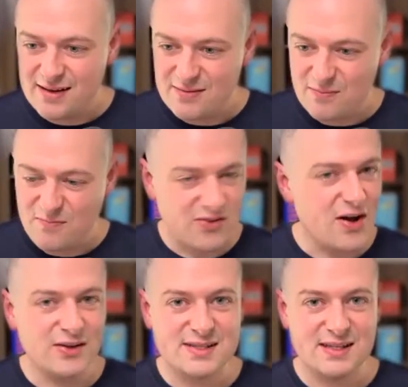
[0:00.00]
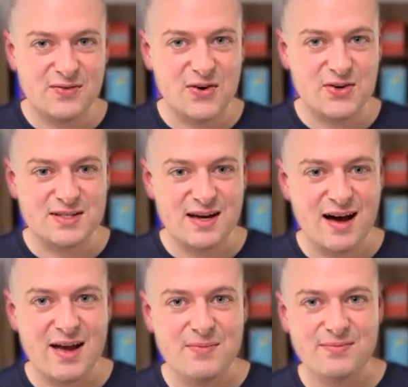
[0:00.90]
flawlessly the first
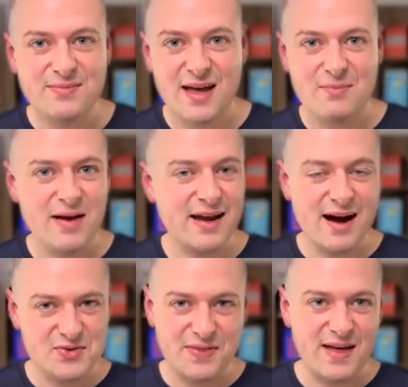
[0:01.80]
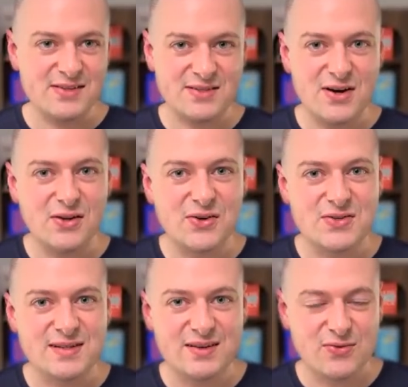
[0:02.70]
time and make
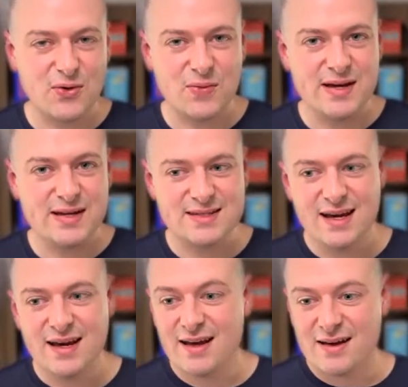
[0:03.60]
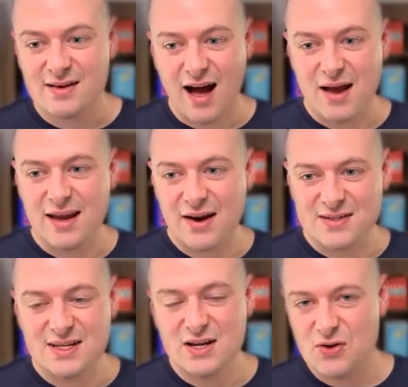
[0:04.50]
$100,000 in 4 weeks. I
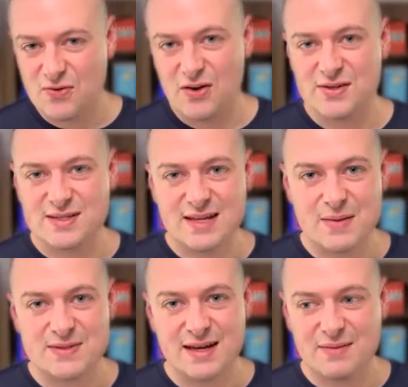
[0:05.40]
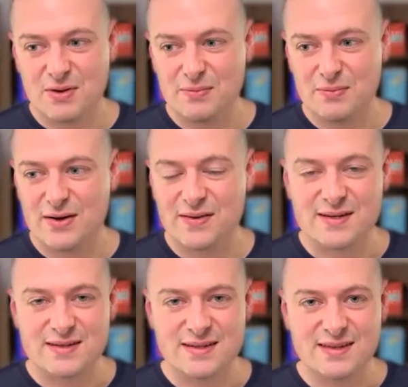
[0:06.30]
guarantee if you follow the steps and implement all
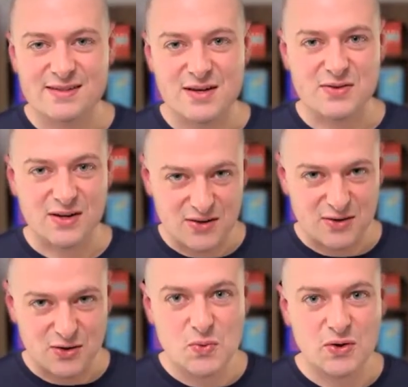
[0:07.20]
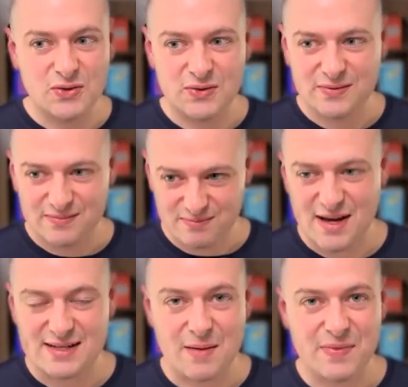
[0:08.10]
the steps, like, you will make
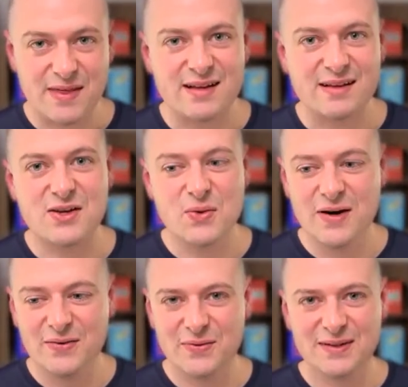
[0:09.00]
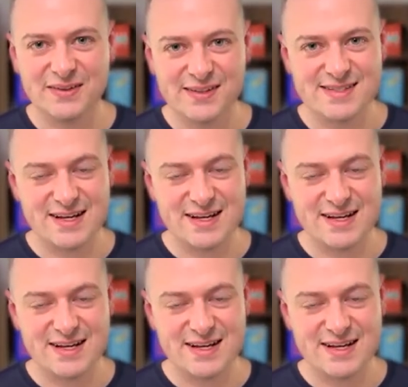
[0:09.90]
something, like you will sell